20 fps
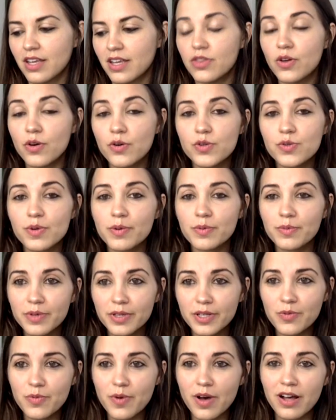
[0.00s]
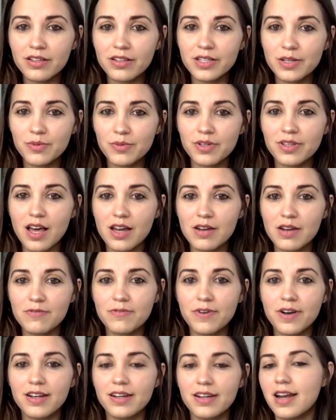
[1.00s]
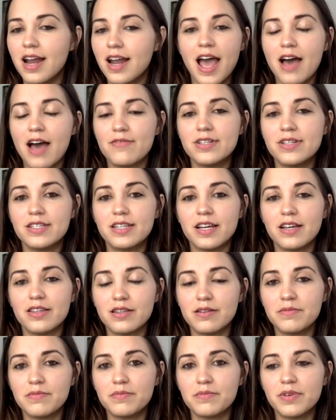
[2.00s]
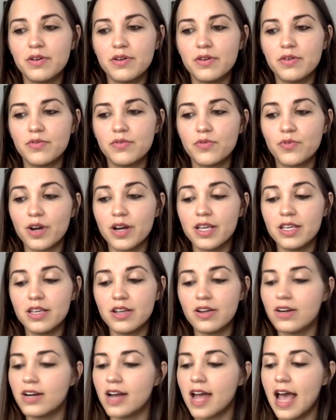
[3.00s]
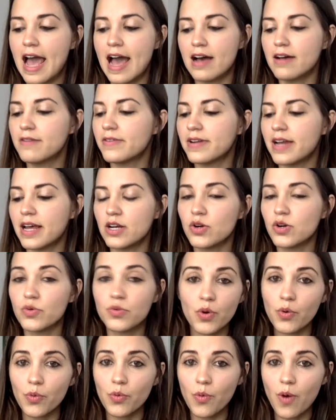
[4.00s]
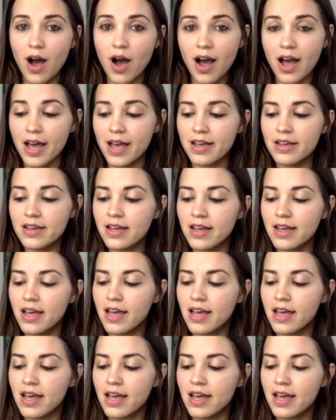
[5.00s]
those went really well and they were a lot of fun, and I haven't done them for 1.5 years and I don't know why.